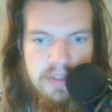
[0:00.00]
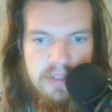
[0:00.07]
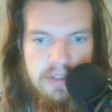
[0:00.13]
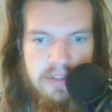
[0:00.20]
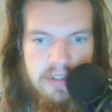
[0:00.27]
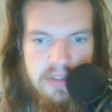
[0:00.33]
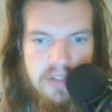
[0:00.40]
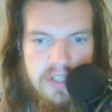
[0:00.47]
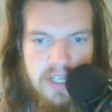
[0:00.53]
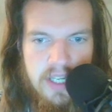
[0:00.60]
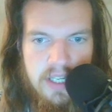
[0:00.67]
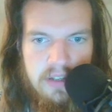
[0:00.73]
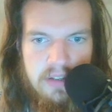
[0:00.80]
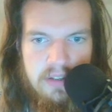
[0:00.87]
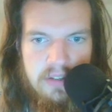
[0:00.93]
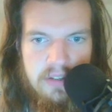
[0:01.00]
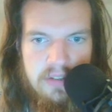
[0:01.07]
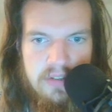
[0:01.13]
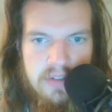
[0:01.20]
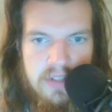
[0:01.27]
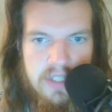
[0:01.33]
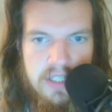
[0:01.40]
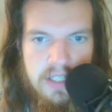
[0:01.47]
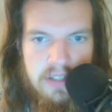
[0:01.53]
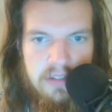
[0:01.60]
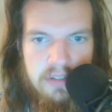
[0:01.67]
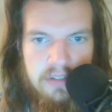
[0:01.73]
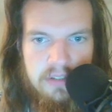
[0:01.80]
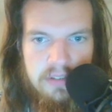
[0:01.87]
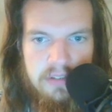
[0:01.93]
insane. See here,
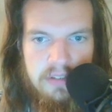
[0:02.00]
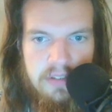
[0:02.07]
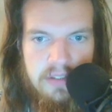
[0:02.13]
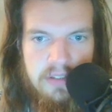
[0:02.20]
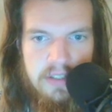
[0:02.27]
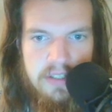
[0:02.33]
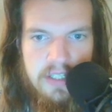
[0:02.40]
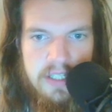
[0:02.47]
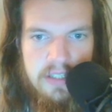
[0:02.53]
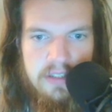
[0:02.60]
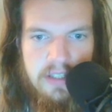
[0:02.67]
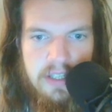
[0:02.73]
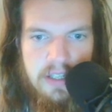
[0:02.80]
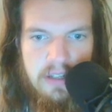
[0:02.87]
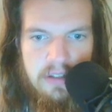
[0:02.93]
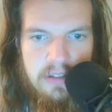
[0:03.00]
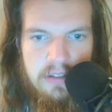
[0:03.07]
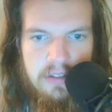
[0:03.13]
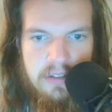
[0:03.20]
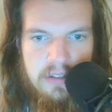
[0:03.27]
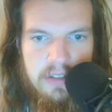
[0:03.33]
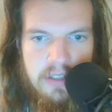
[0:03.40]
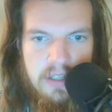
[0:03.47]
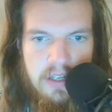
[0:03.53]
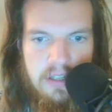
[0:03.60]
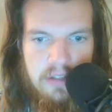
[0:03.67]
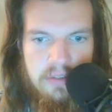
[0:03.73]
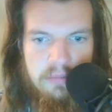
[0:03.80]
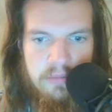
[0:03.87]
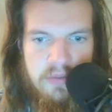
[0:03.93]
the detail,
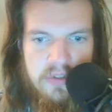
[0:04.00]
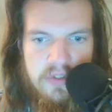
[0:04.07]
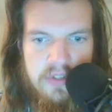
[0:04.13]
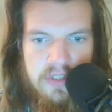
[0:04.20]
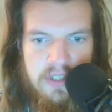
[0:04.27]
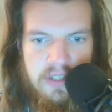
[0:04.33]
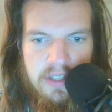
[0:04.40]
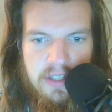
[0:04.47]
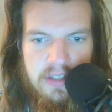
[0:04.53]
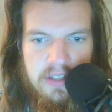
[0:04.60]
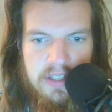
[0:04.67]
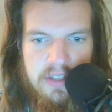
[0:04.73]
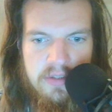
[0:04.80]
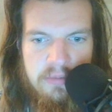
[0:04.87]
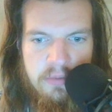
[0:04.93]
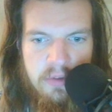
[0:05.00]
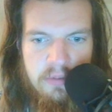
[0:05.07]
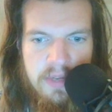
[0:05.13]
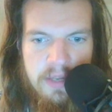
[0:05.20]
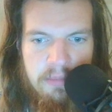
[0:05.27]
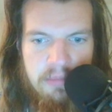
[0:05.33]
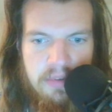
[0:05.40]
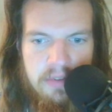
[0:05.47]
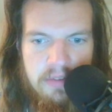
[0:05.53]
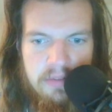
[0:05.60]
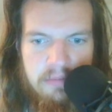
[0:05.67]
columns, and then these small people.